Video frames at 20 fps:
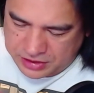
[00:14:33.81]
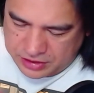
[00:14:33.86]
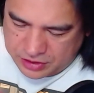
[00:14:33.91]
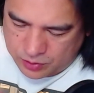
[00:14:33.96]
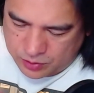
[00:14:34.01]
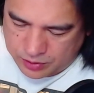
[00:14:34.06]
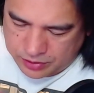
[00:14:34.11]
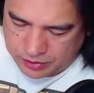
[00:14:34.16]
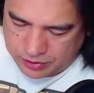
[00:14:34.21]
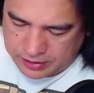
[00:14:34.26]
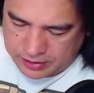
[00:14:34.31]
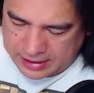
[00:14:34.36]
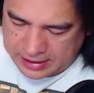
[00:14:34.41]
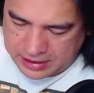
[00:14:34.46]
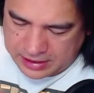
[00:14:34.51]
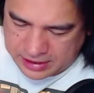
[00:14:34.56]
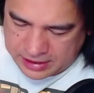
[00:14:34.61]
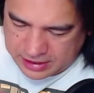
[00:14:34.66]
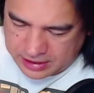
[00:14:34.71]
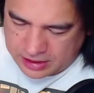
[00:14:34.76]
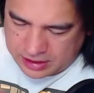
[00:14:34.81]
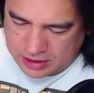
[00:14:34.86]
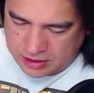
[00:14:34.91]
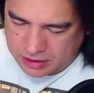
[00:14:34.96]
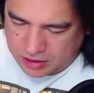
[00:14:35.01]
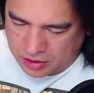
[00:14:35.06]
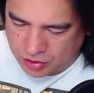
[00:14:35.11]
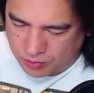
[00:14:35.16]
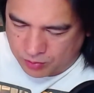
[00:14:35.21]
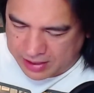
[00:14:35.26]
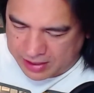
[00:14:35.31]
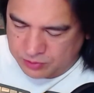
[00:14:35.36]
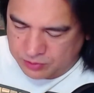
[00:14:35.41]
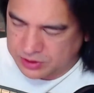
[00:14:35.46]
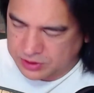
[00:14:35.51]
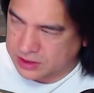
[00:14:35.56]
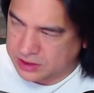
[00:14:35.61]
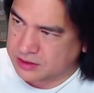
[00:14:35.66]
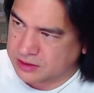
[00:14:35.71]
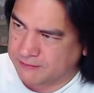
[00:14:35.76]
no other anything around
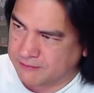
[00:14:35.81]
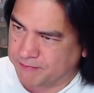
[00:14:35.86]
it,